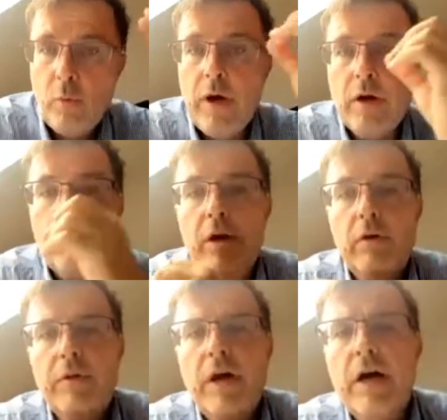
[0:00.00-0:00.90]
we are
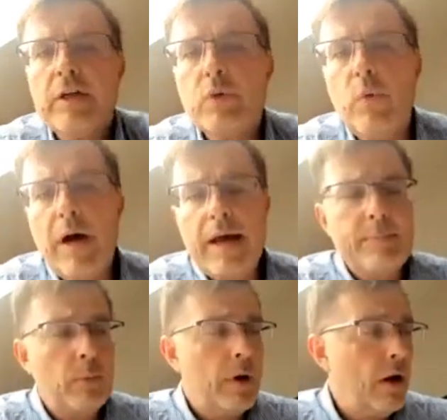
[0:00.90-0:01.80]
quite often asked why
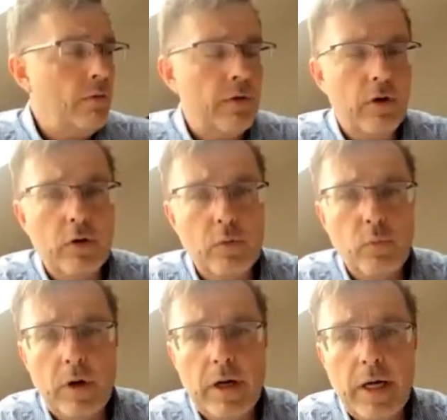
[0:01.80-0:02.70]
a mobile
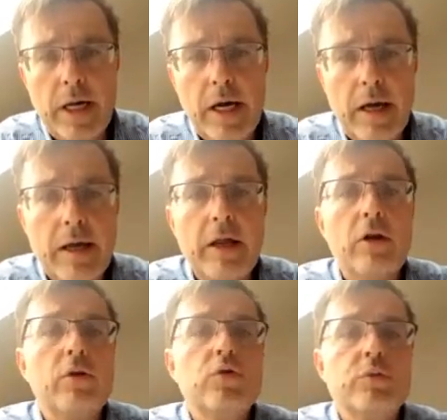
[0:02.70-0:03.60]
phone, why I
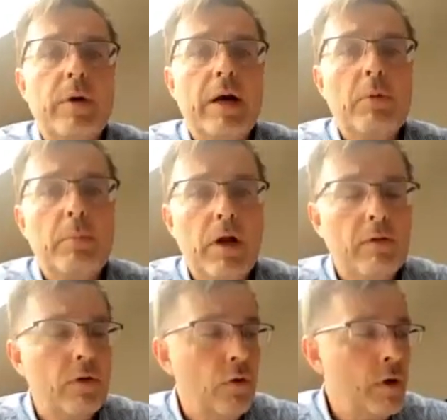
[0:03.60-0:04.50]
cannot use my
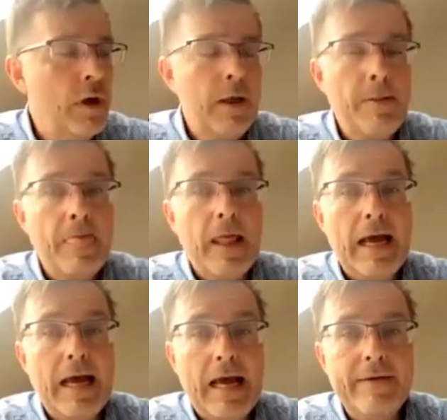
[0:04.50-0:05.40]
mobile phone.
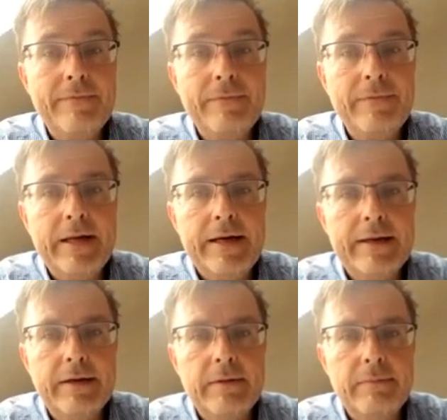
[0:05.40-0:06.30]
I have
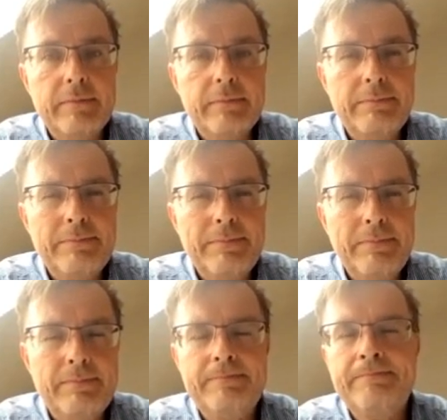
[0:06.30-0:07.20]
done,
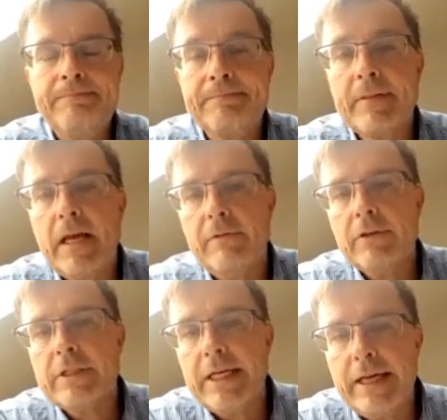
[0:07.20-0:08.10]
I
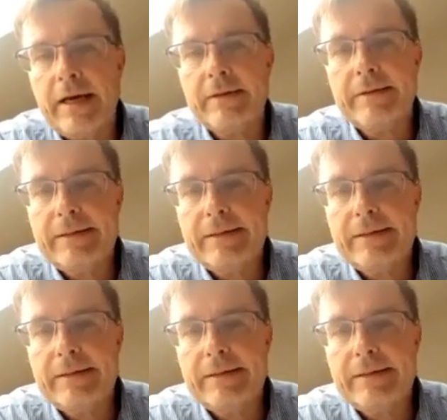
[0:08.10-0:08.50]
would say,